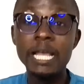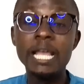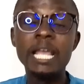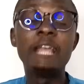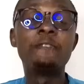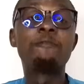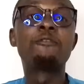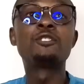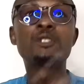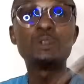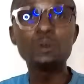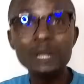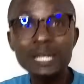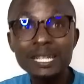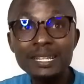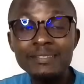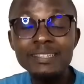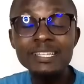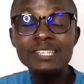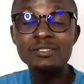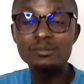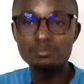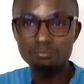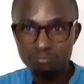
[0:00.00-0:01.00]
If truly
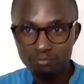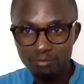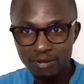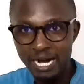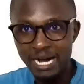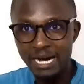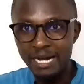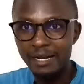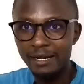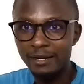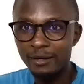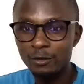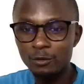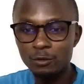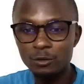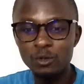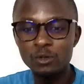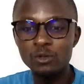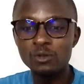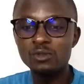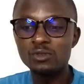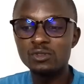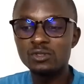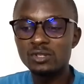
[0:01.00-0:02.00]
this man
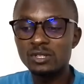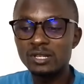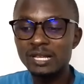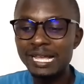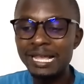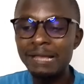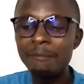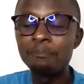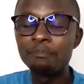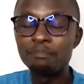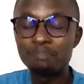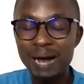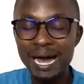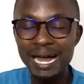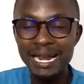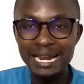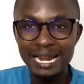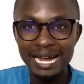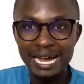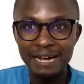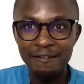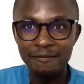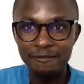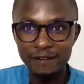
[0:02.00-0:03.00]
was a
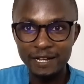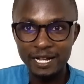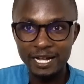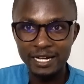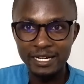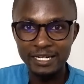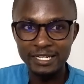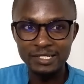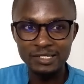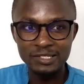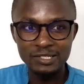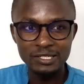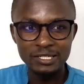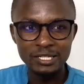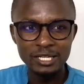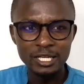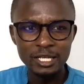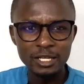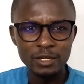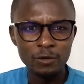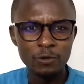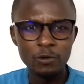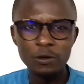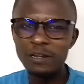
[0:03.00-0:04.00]
Pan-Africanist,
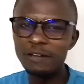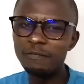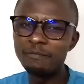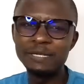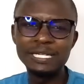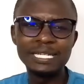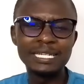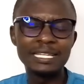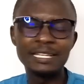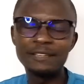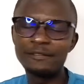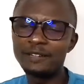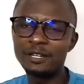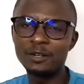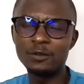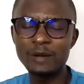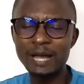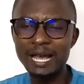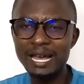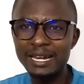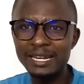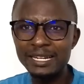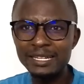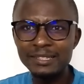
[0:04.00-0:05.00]
he could have been even
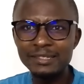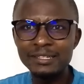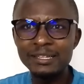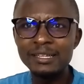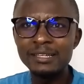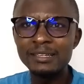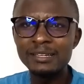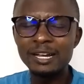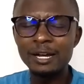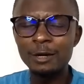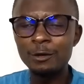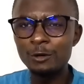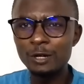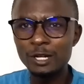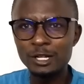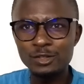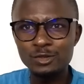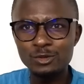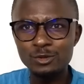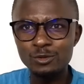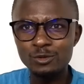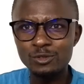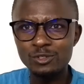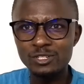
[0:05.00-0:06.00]
wearing the Kaunda
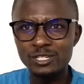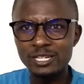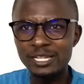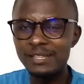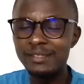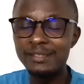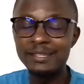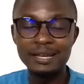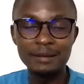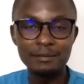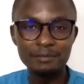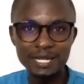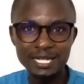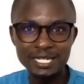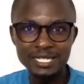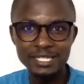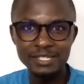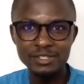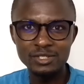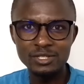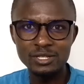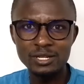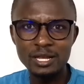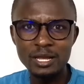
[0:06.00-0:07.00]
suits in their
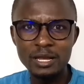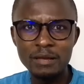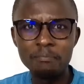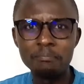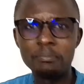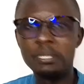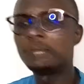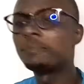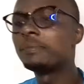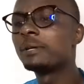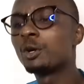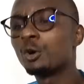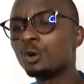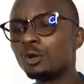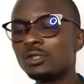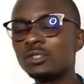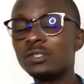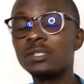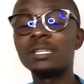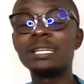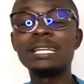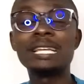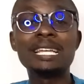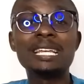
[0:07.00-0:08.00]
meetings. But
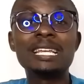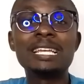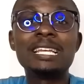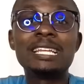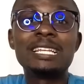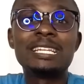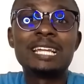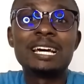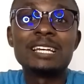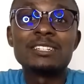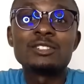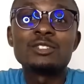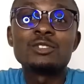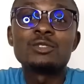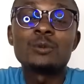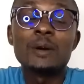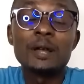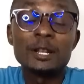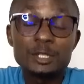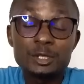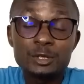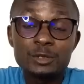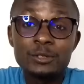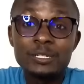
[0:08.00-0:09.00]
because he doesn't
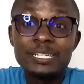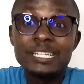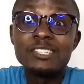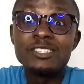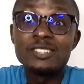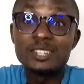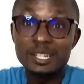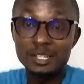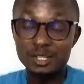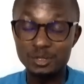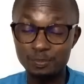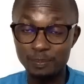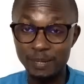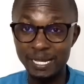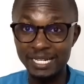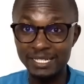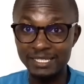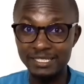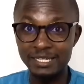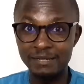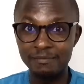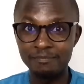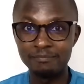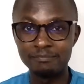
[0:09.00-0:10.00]
want to
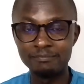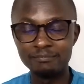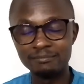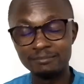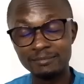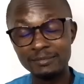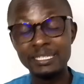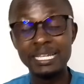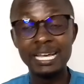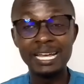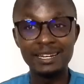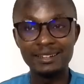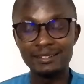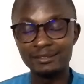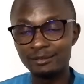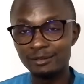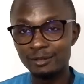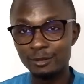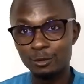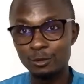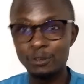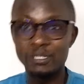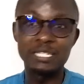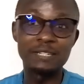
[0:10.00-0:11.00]
disrespect them, then
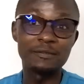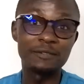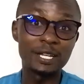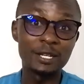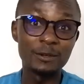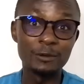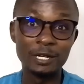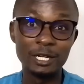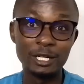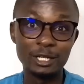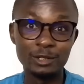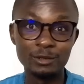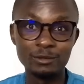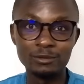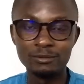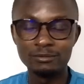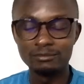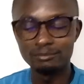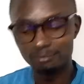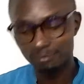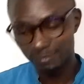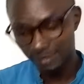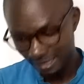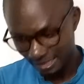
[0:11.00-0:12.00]
whatever he will
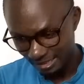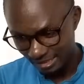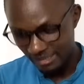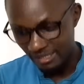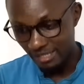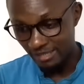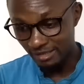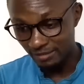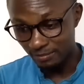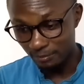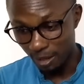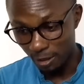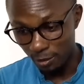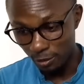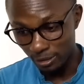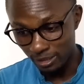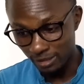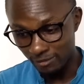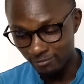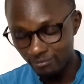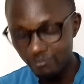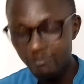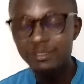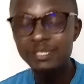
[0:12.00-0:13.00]
do is just bow
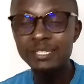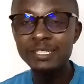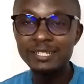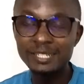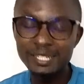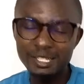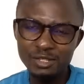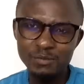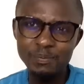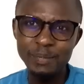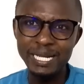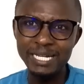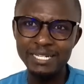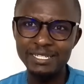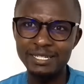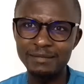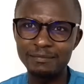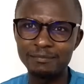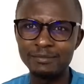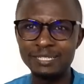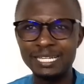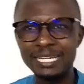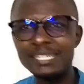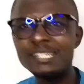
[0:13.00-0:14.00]
down, respect them.
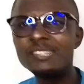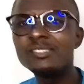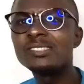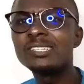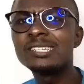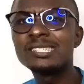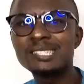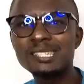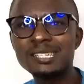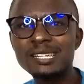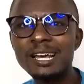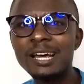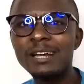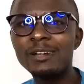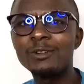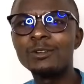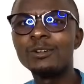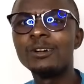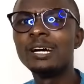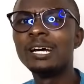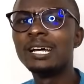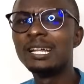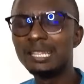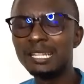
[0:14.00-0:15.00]
That is the
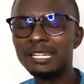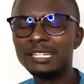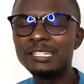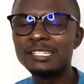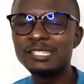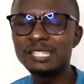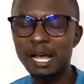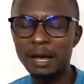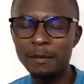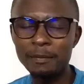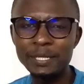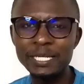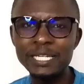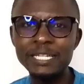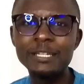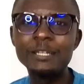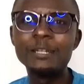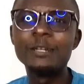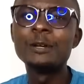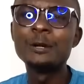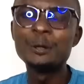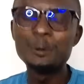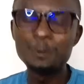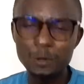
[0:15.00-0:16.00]
scenario that is
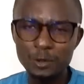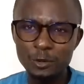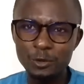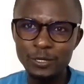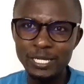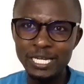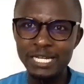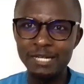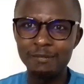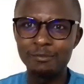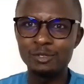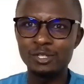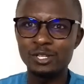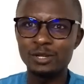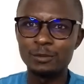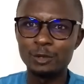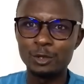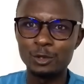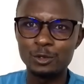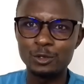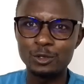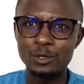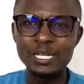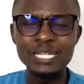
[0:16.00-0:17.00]
happening with William
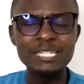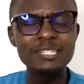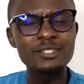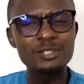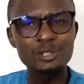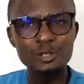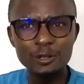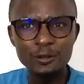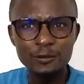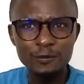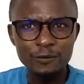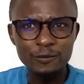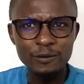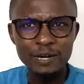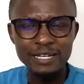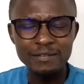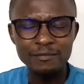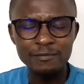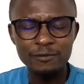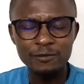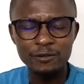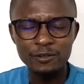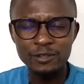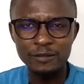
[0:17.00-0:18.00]
Ruto. It is not
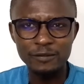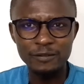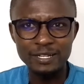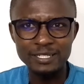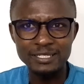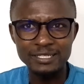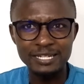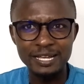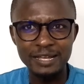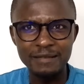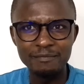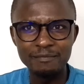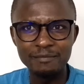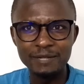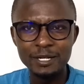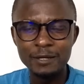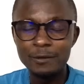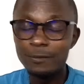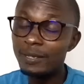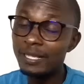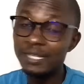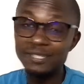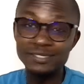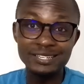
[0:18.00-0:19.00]
for the first time
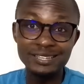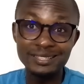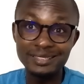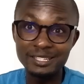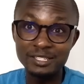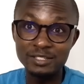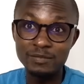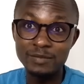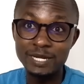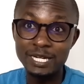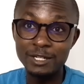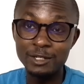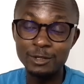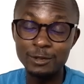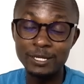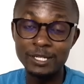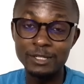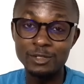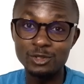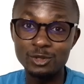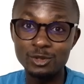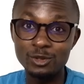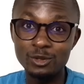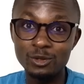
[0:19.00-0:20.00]
we are seeing this man doing
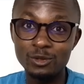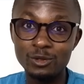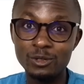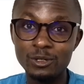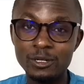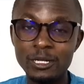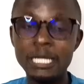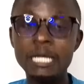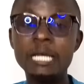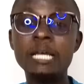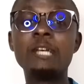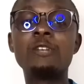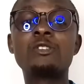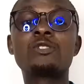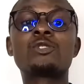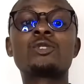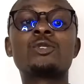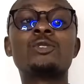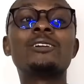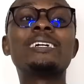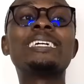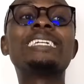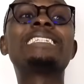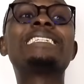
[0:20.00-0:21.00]
so.
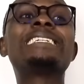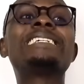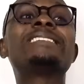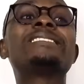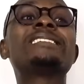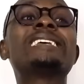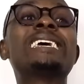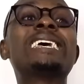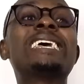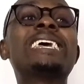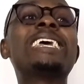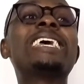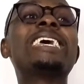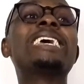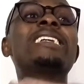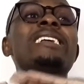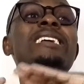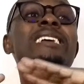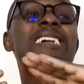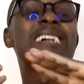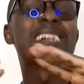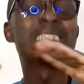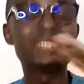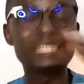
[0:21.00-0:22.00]
So it is
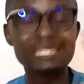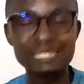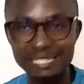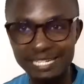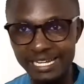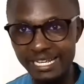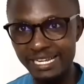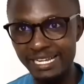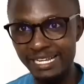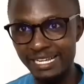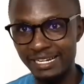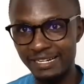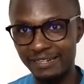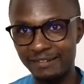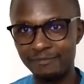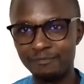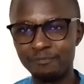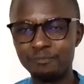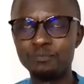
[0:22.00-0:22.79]
a criteria.